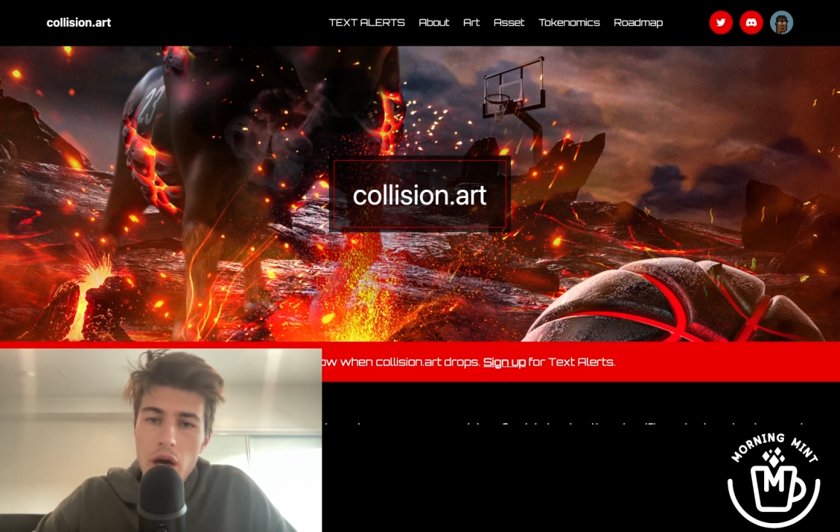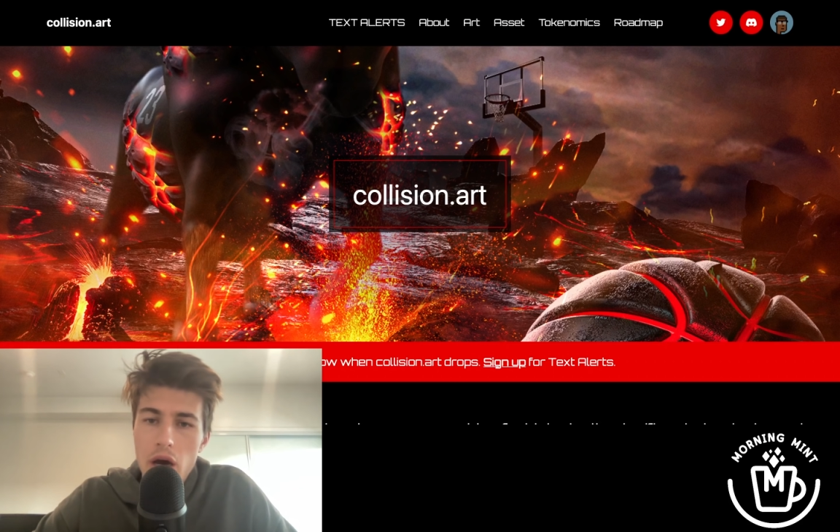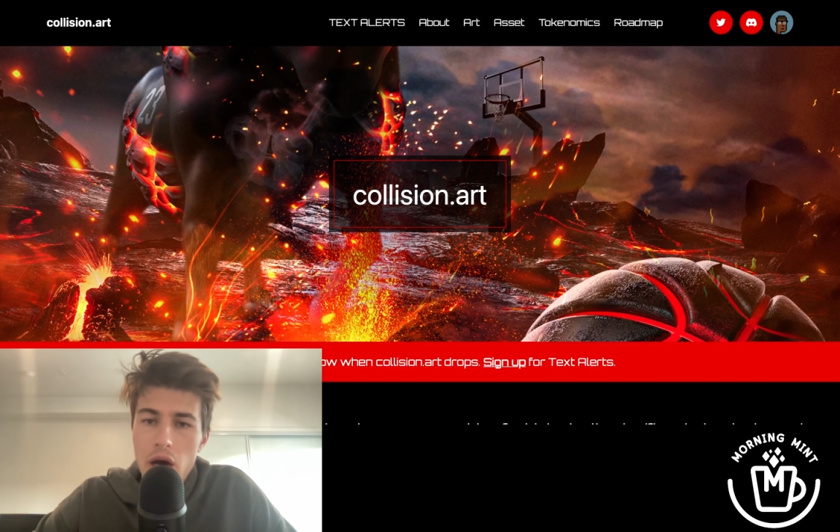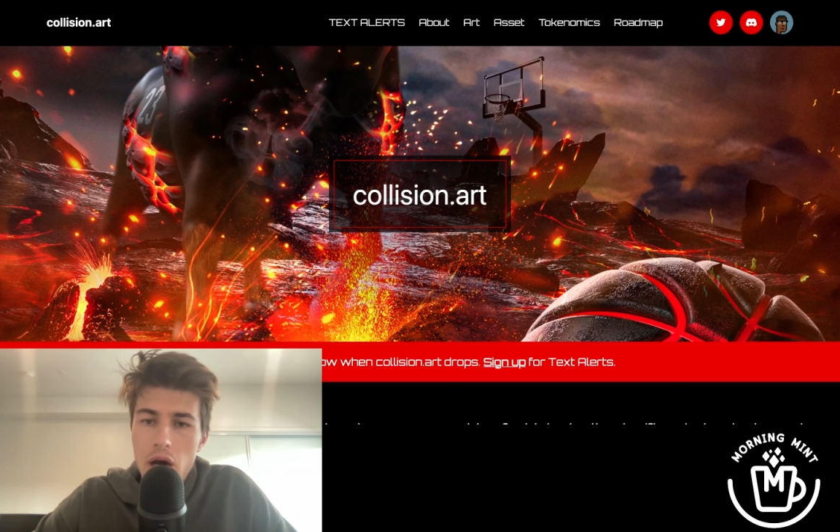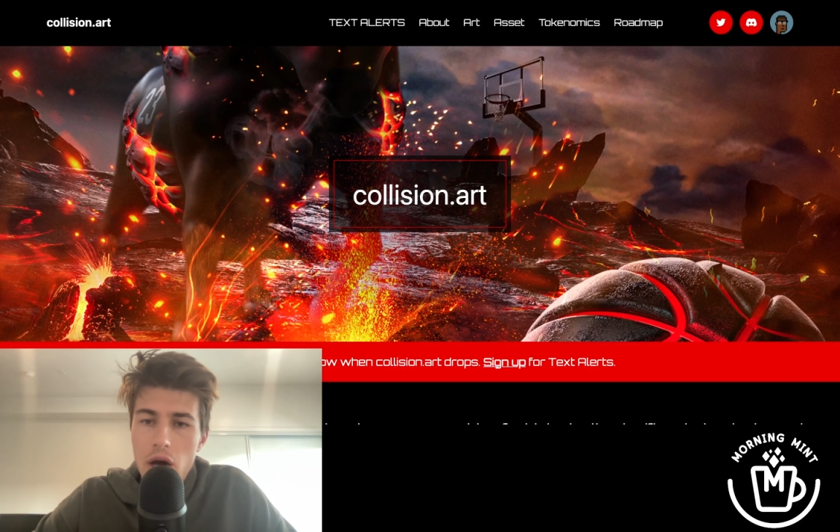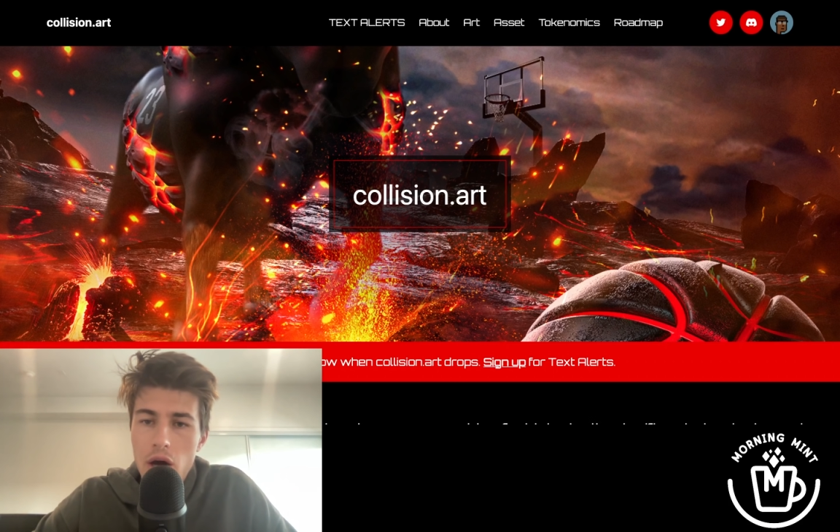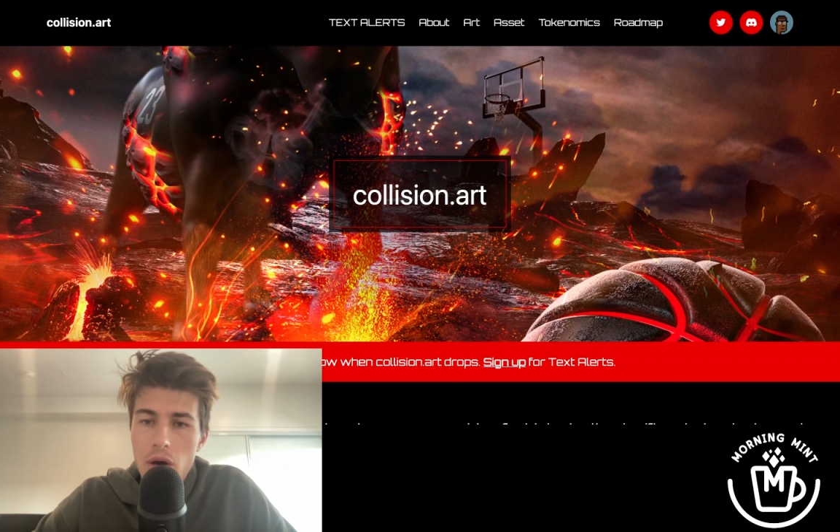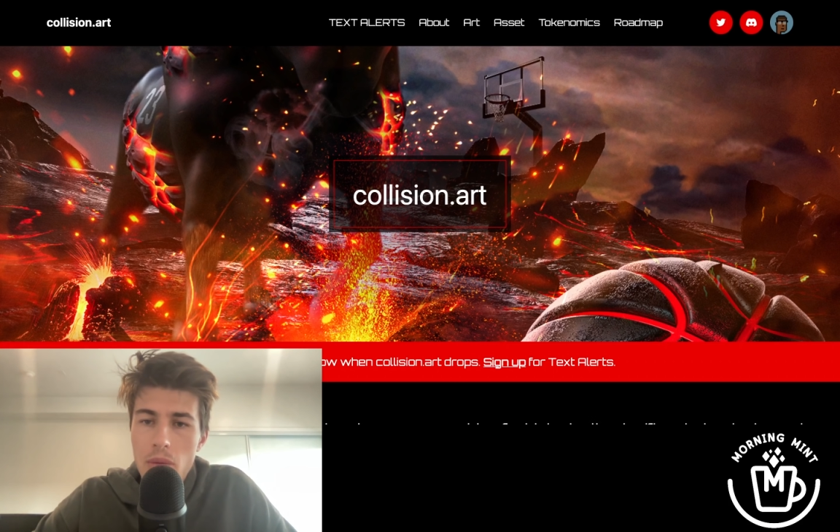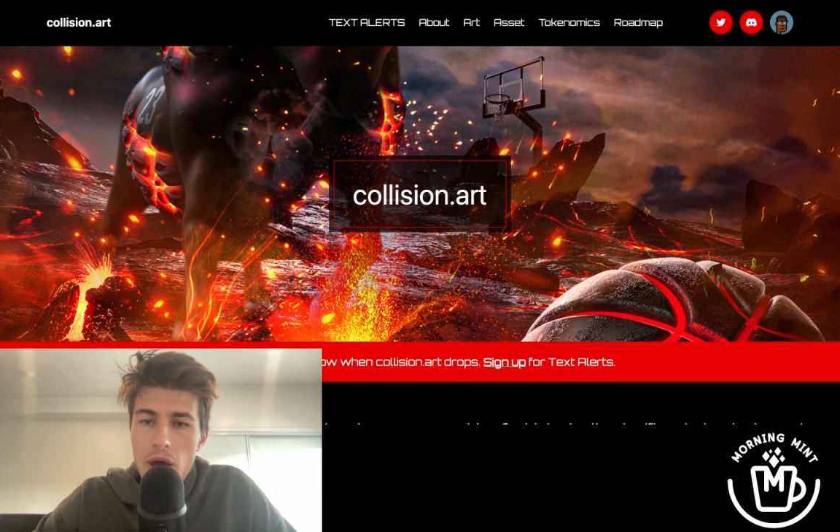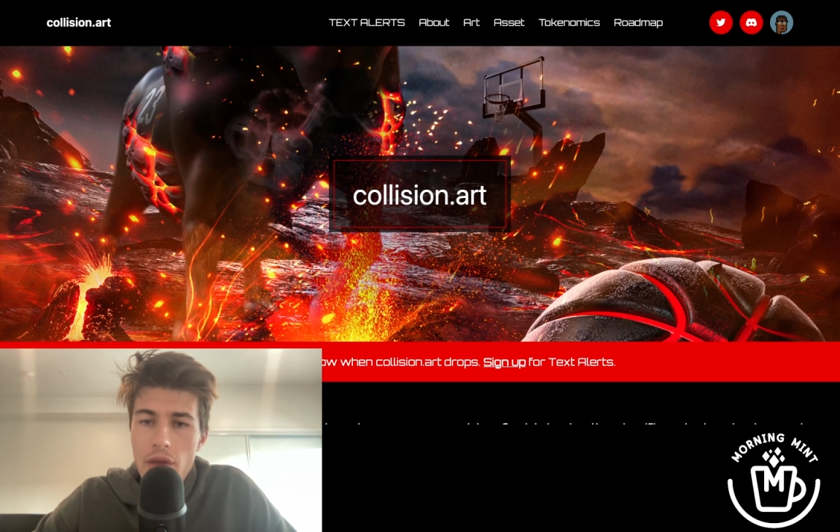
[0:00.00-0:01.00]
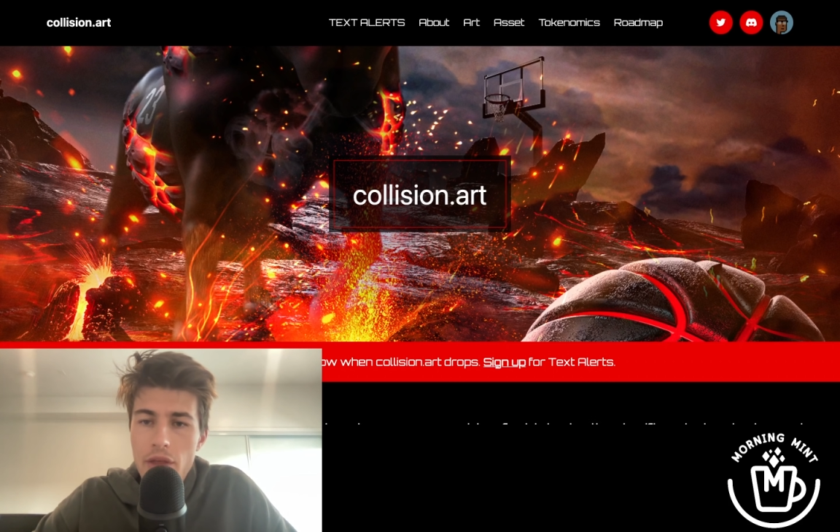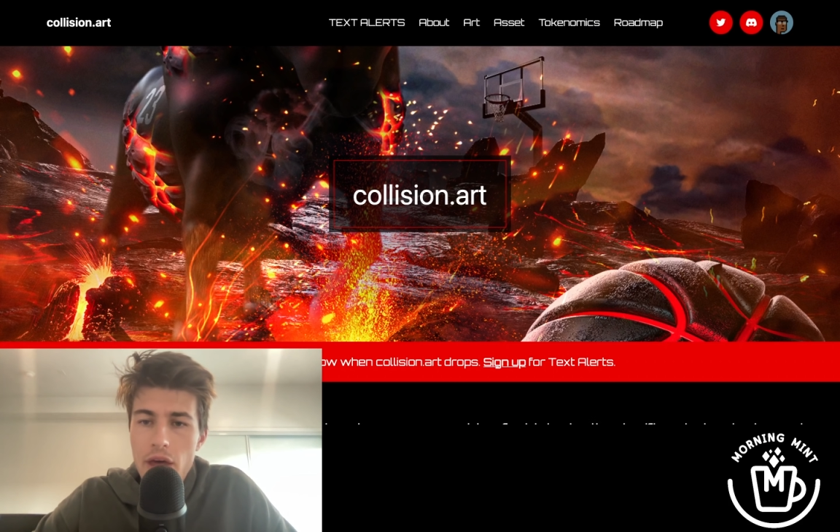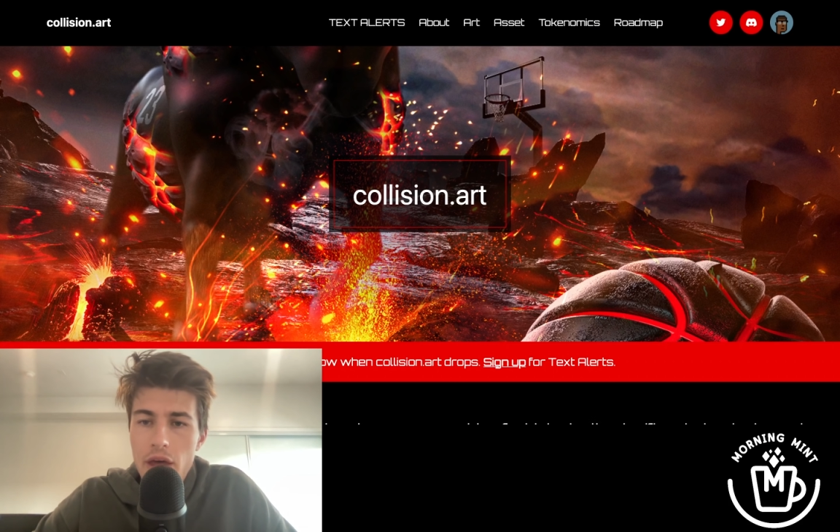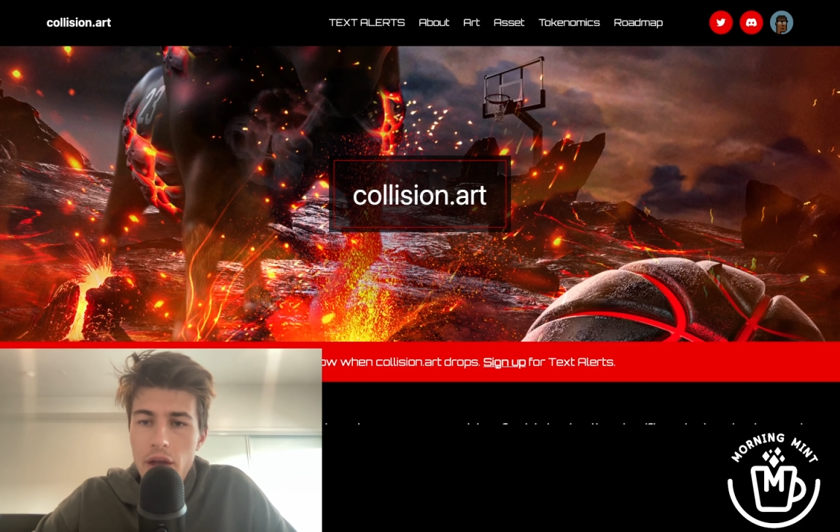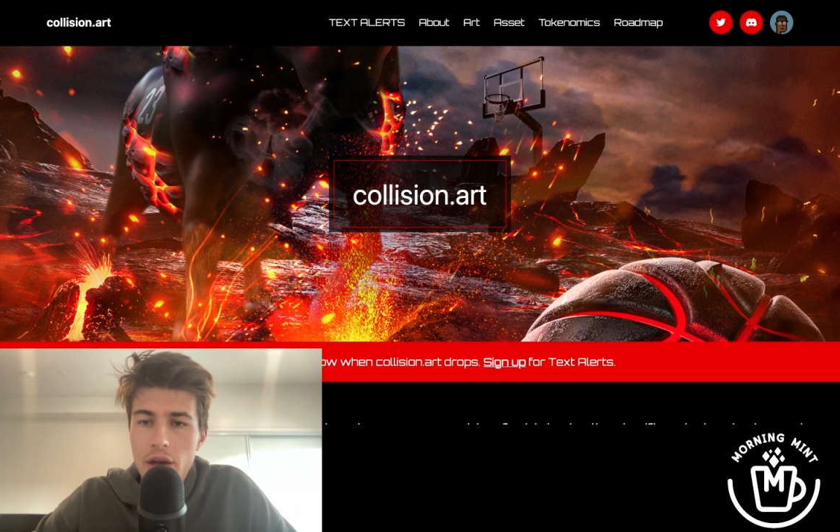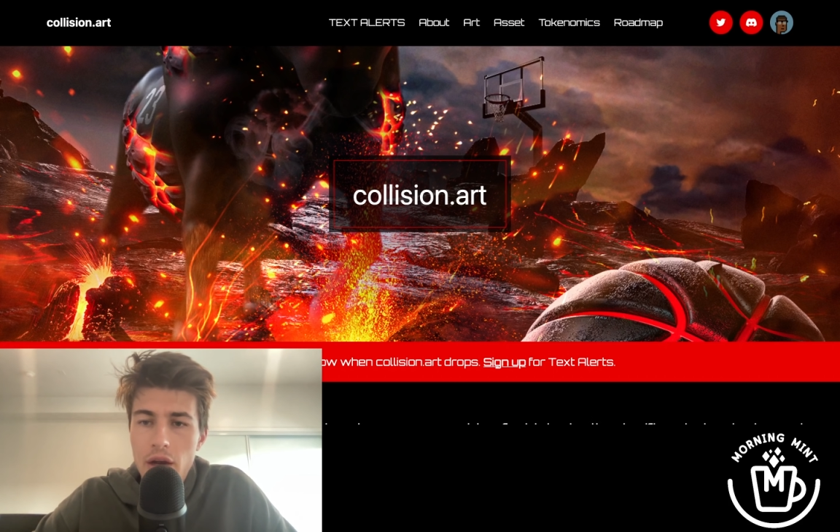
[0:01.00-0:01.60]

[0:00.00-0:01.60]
And then